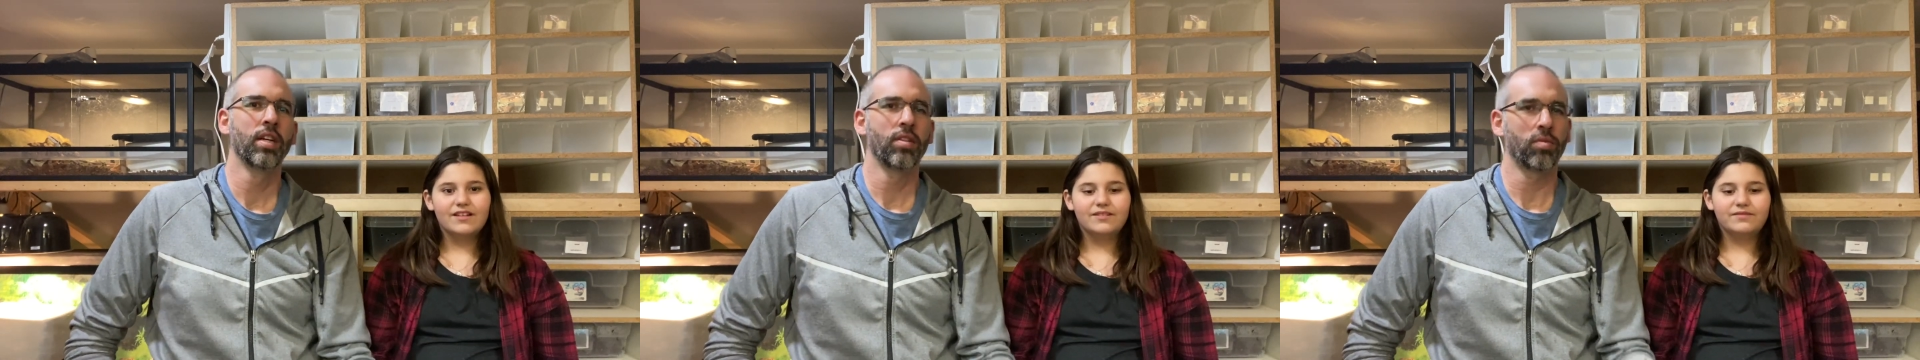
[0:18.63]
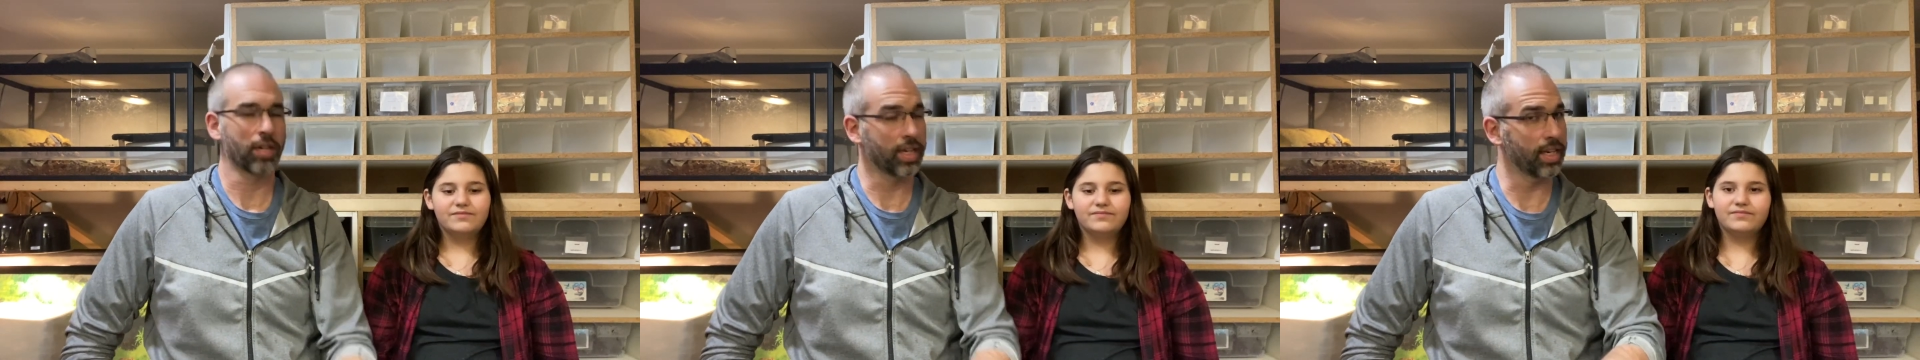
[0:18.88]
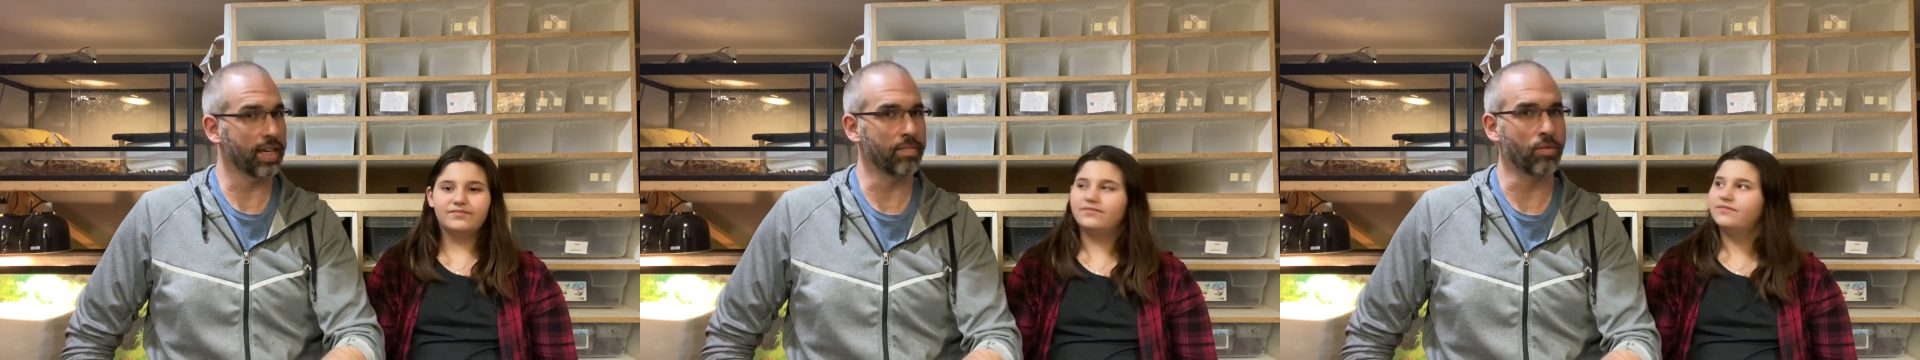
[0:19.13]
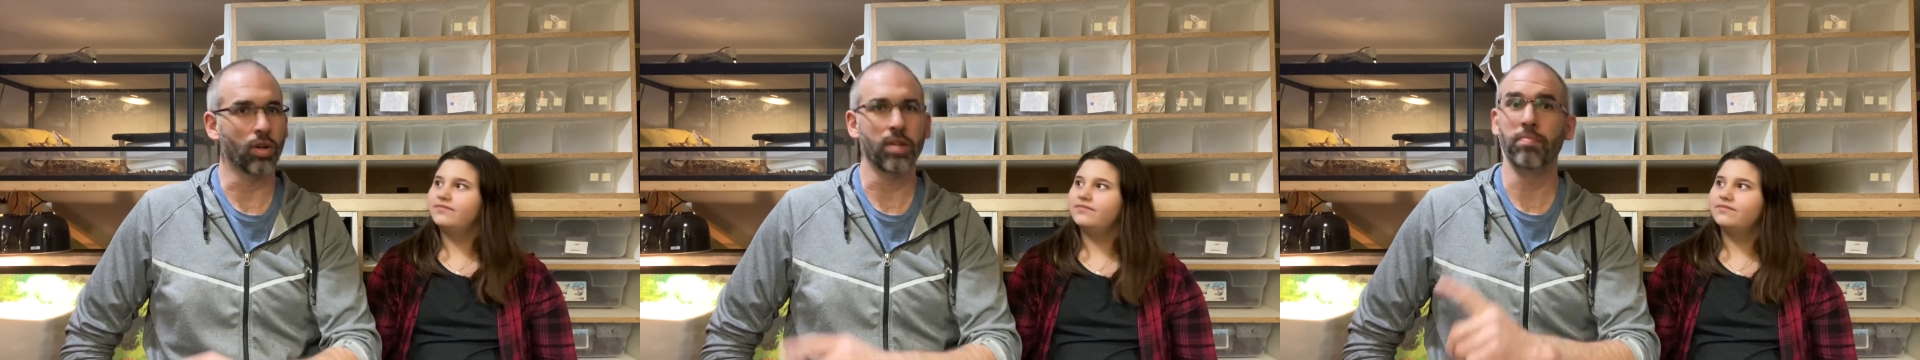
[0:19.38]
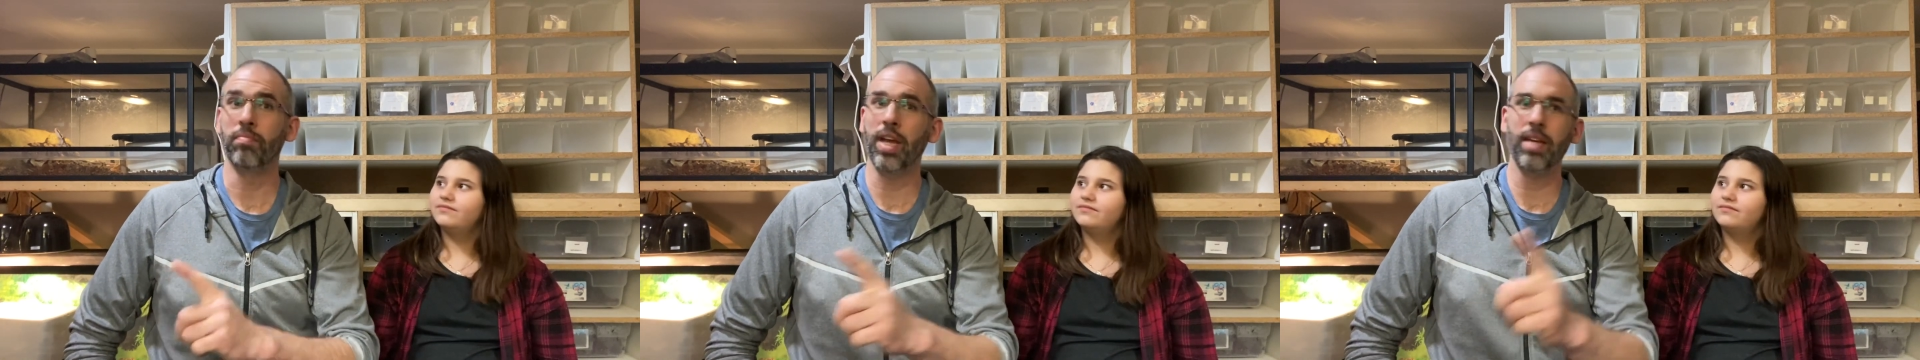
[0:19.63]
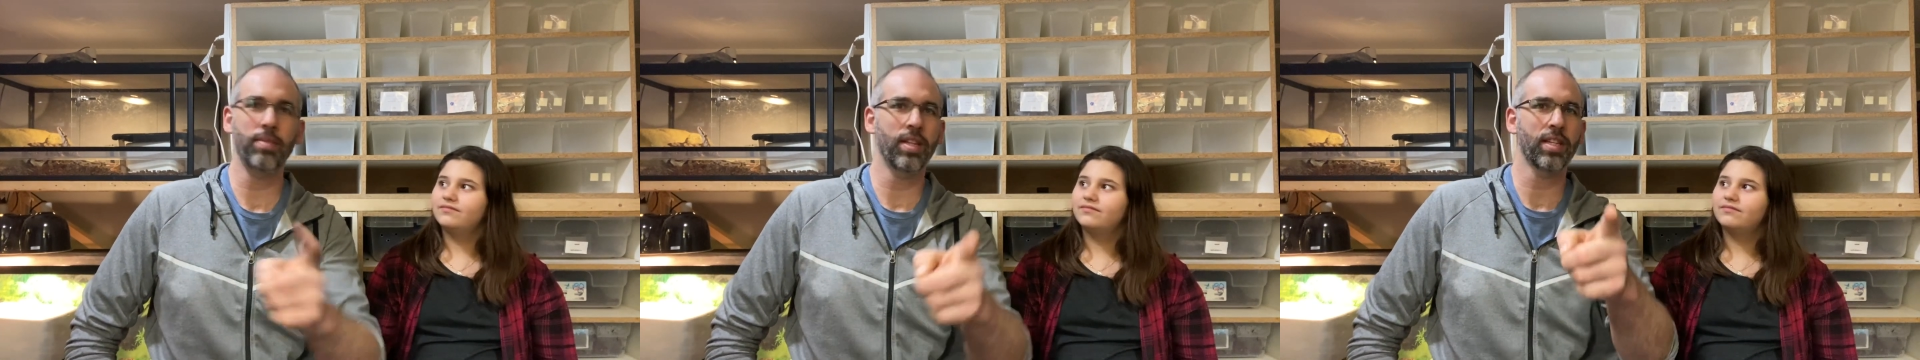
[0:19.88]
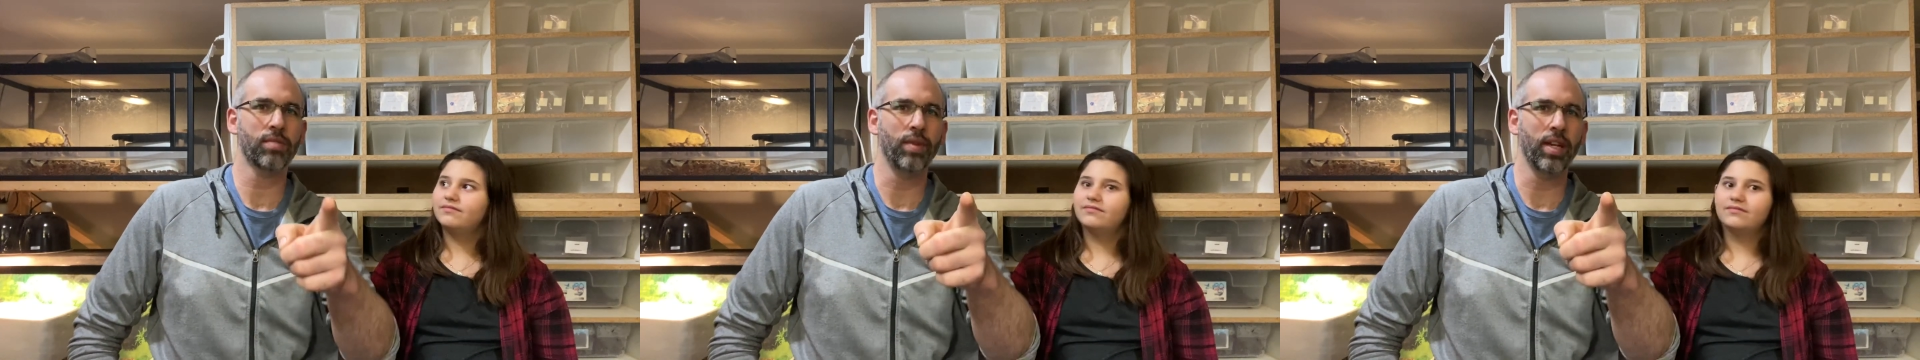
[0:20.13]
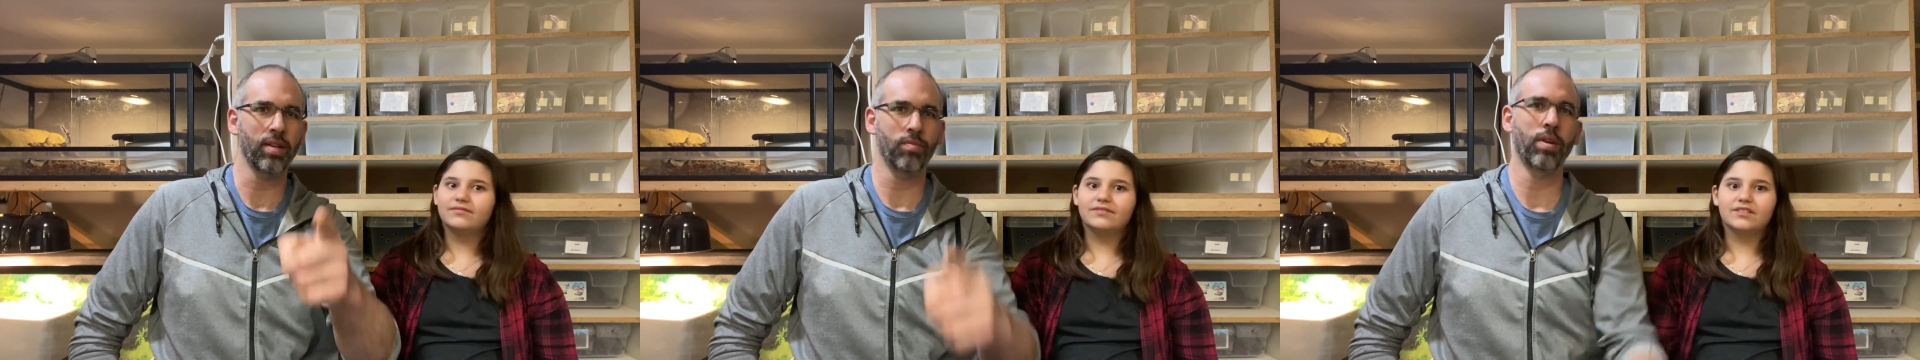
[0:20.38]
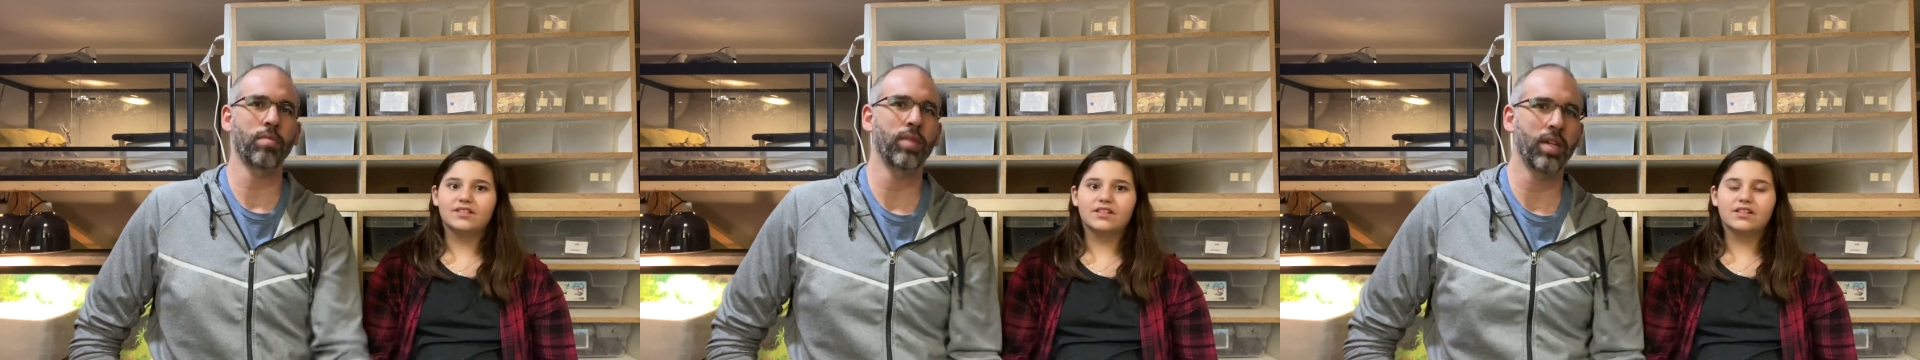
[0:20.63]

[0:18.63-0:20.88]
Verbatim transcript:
Speaker 1: We're going to get more, maybe this weekend when we